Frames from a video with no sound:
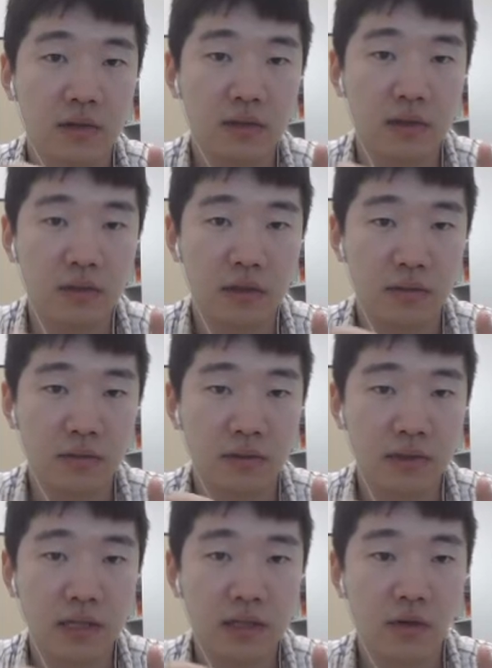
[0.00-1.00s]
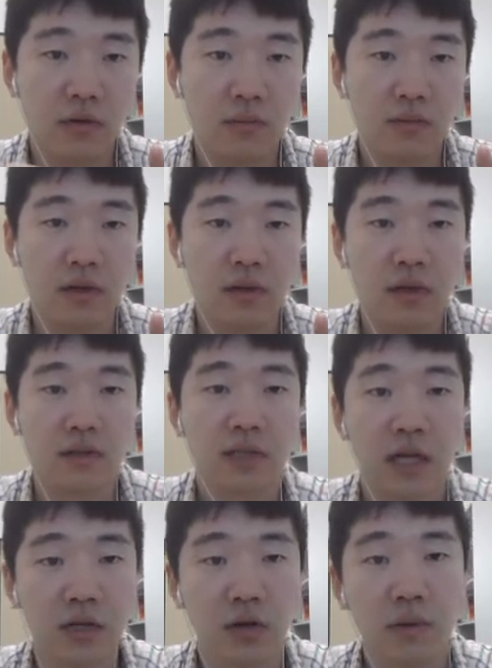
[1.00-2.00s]
the center of the
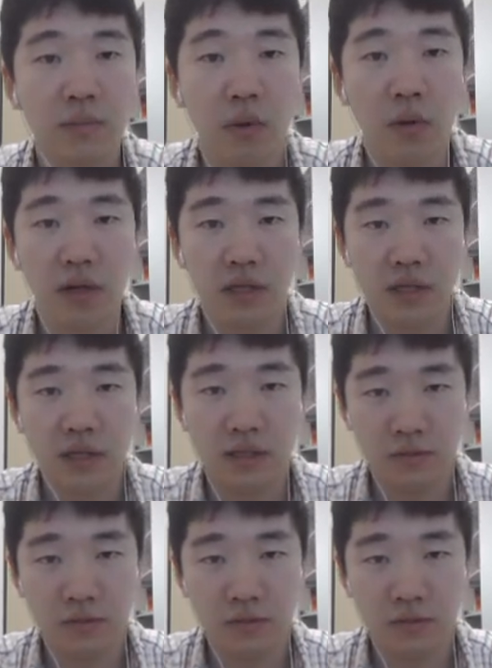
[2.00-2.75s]
scattering point,